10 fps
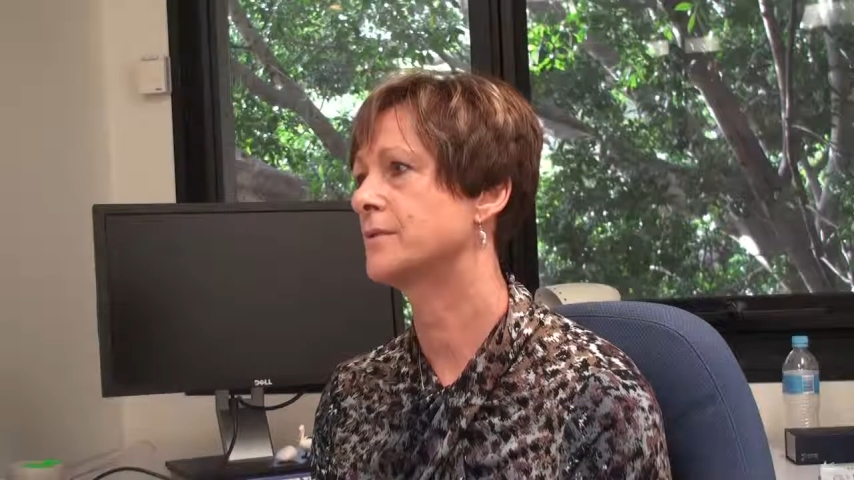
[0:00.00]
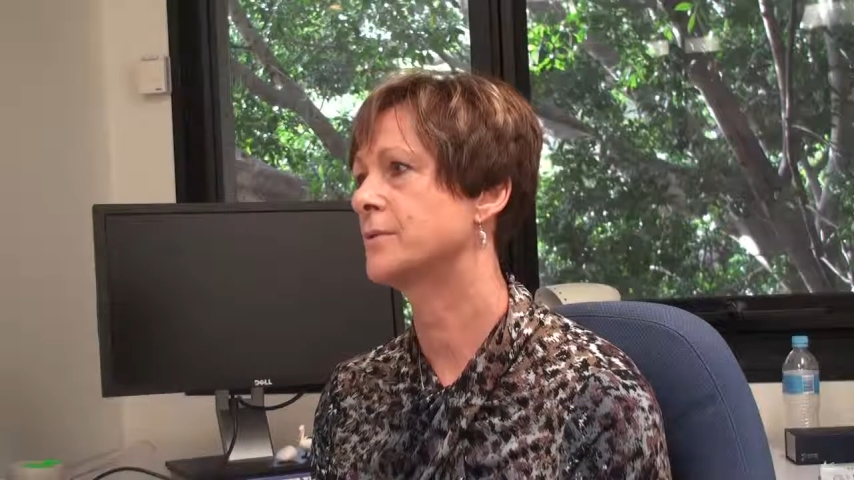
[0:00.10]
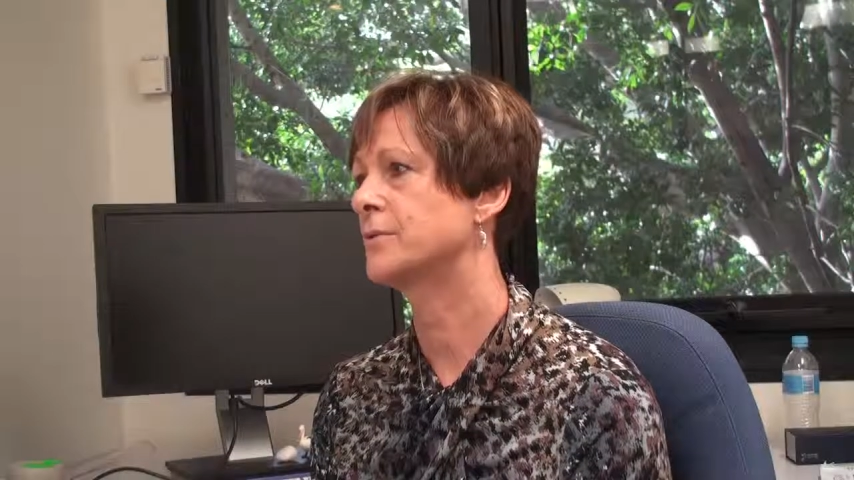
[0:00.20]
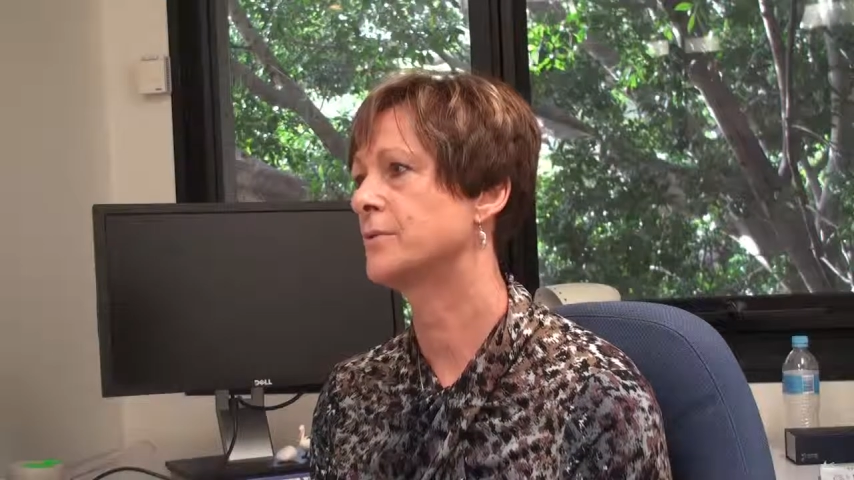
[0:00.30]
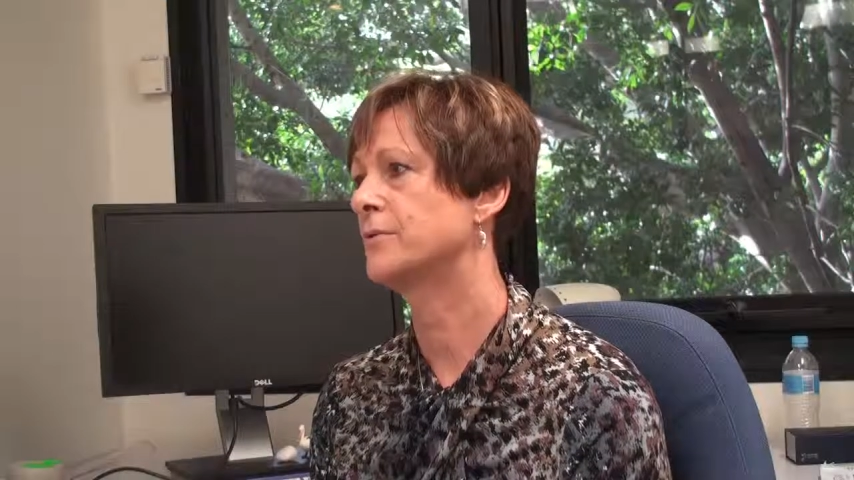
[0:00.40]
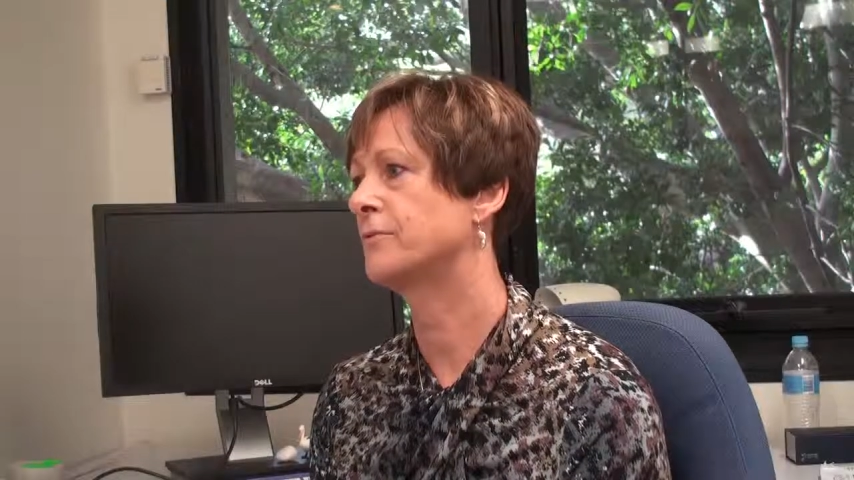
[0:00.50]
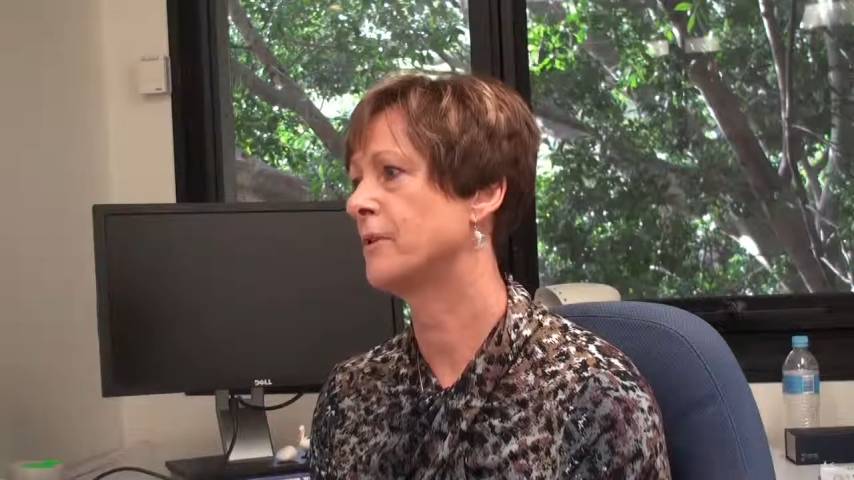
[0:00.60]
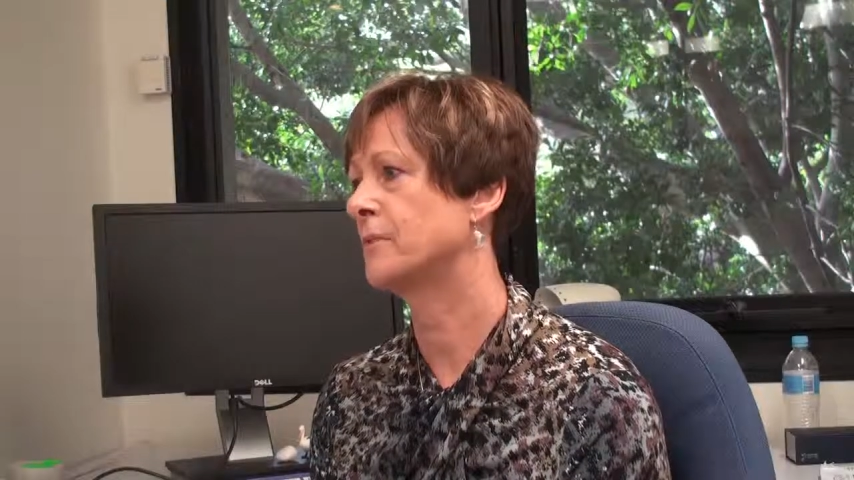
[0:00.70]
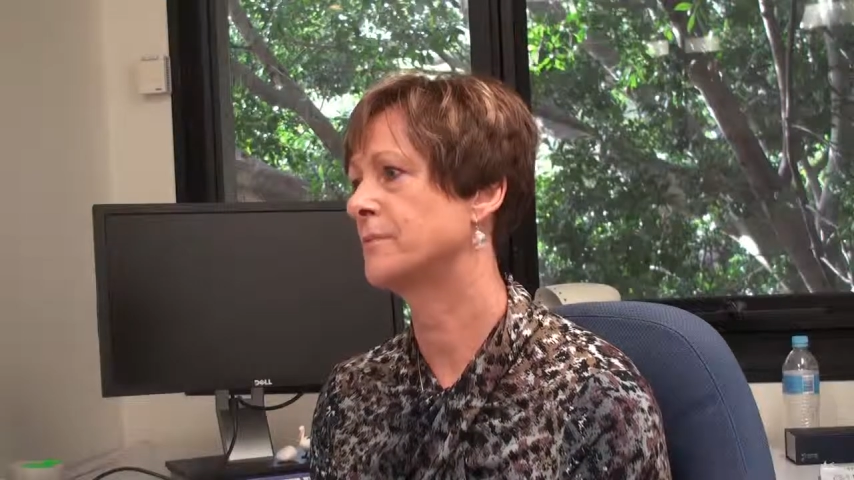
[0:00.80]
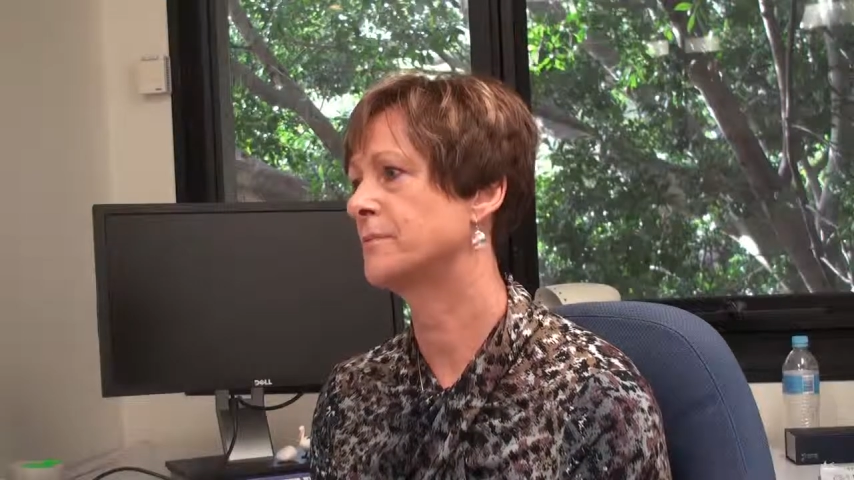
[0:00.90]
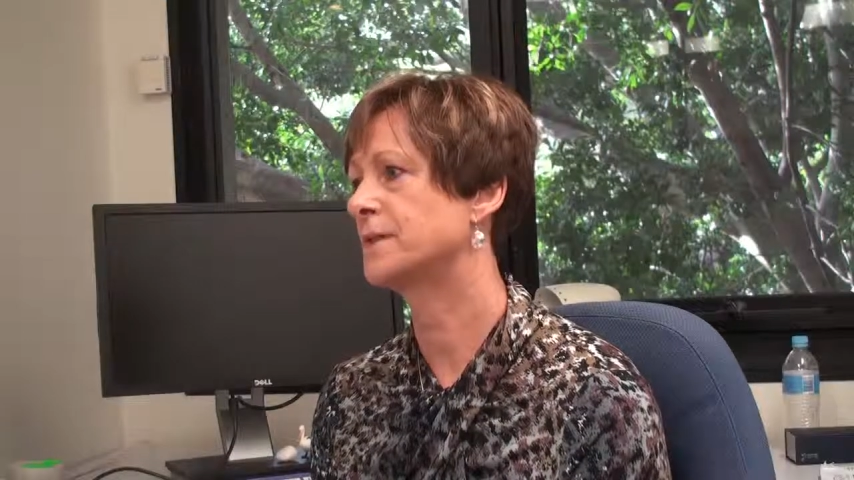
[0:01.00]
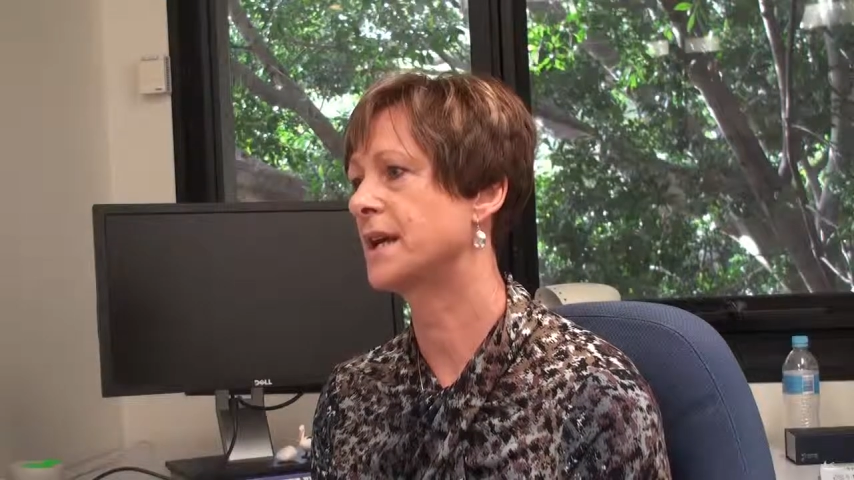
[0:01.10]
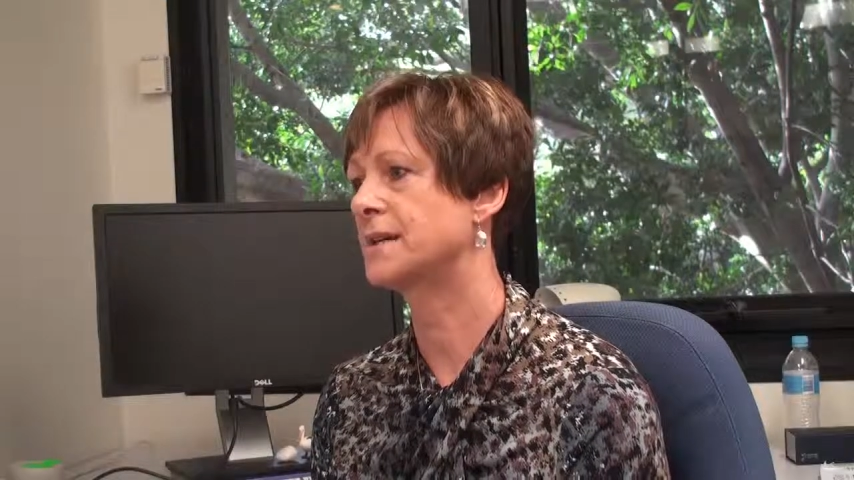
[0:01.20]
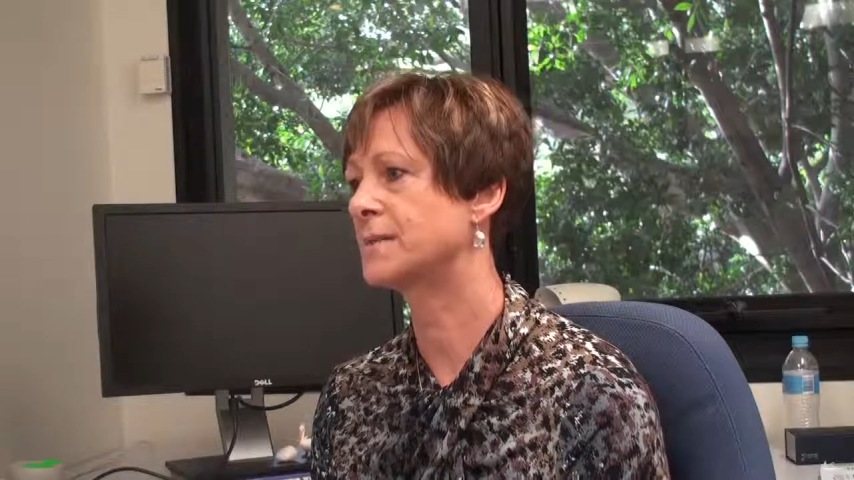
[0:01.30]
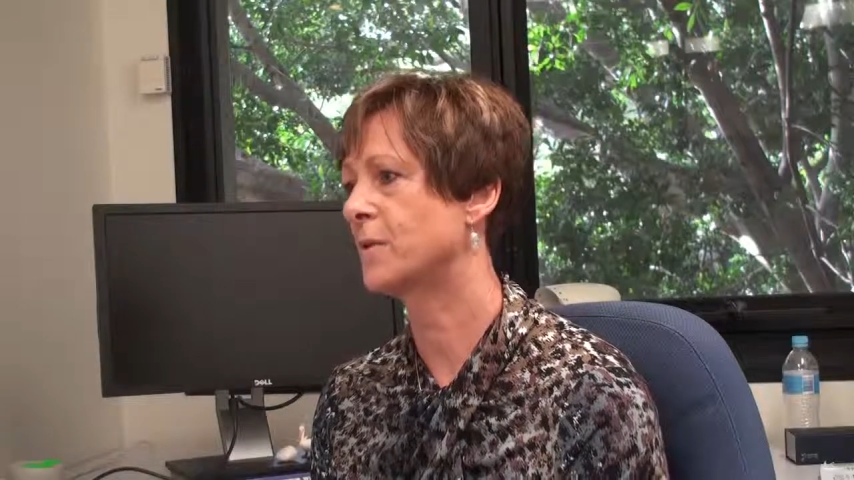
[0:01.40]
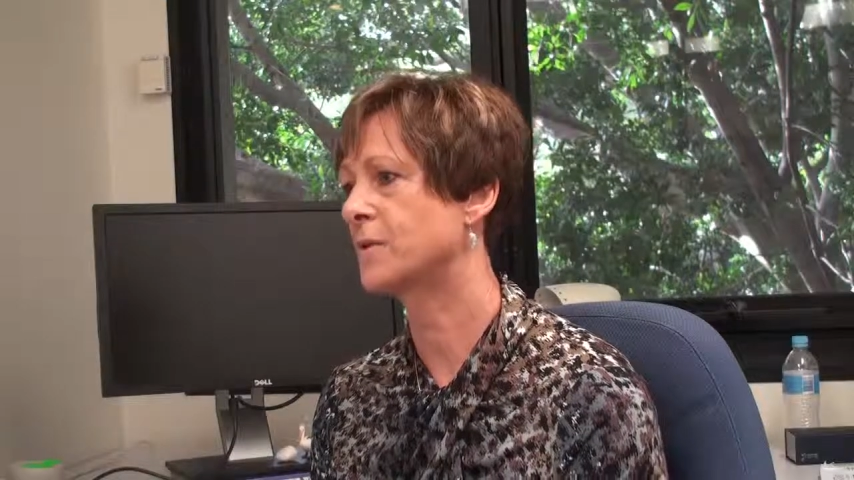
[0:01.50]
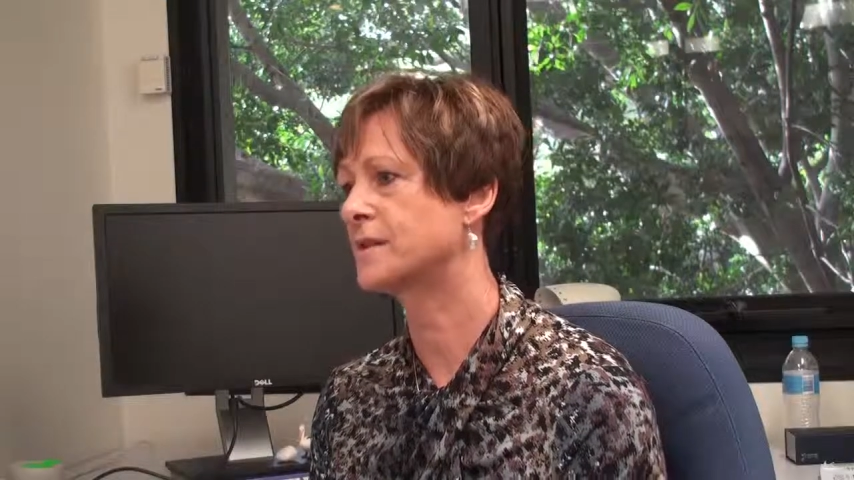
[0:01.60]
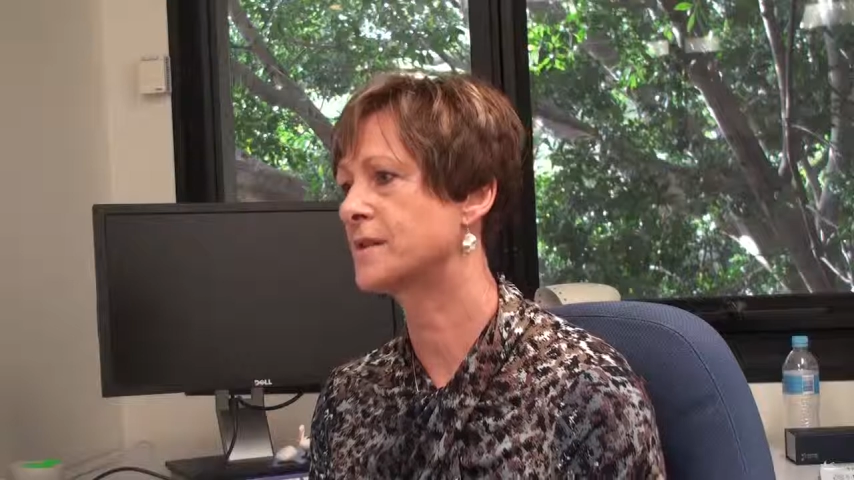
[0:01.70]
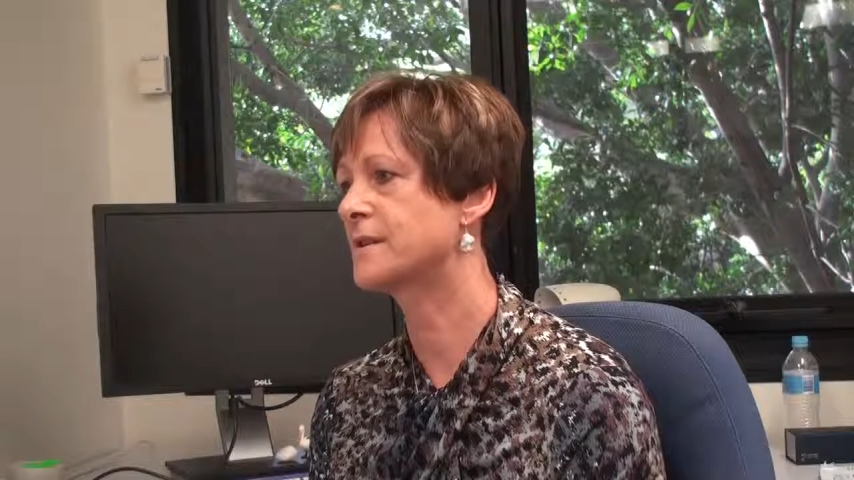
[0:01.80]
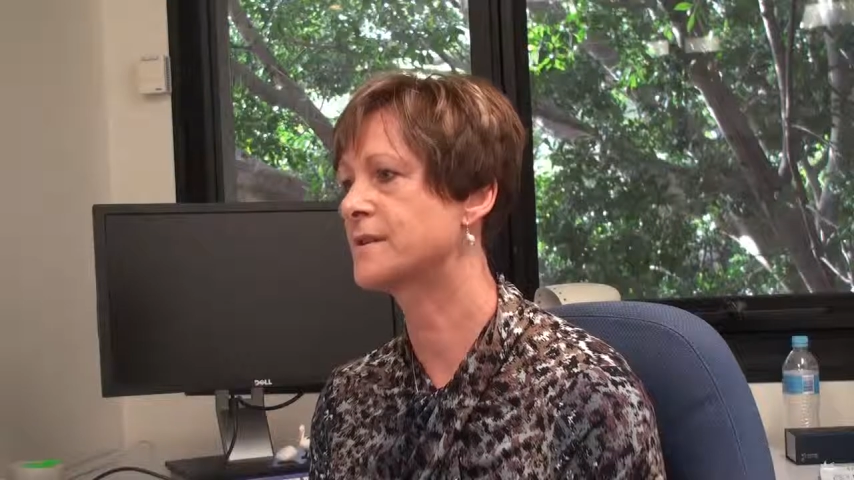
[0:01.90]
through from text
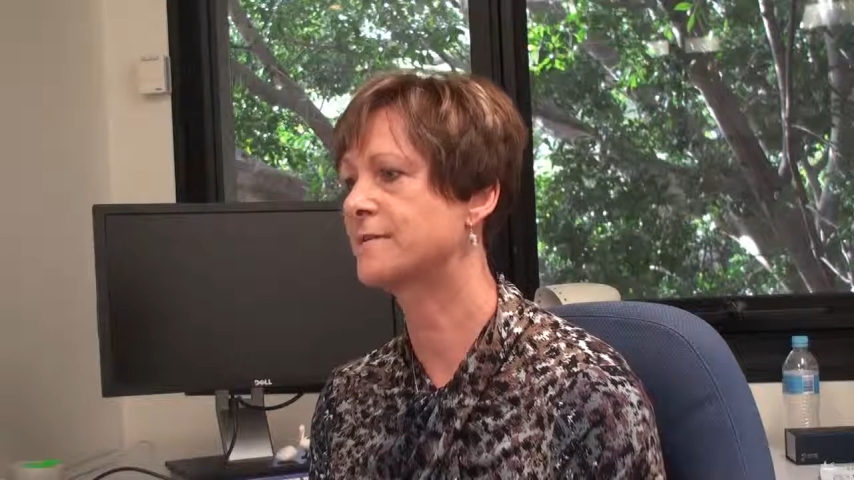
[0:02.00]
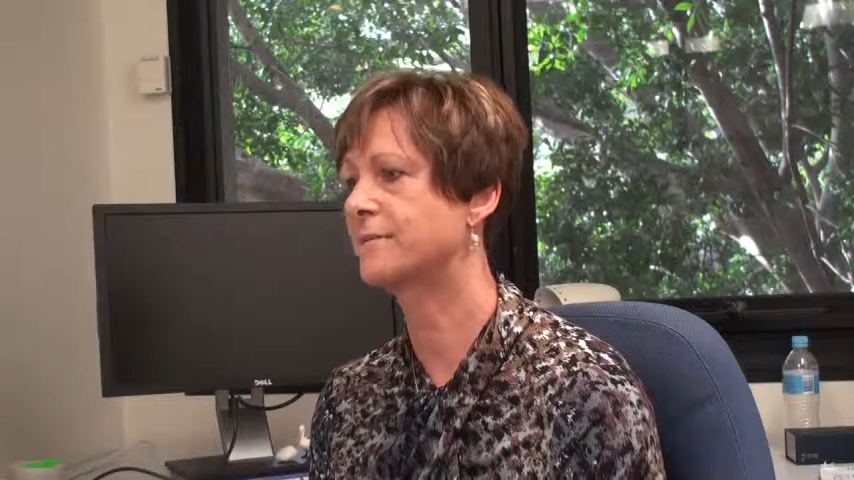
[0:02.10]
boxes,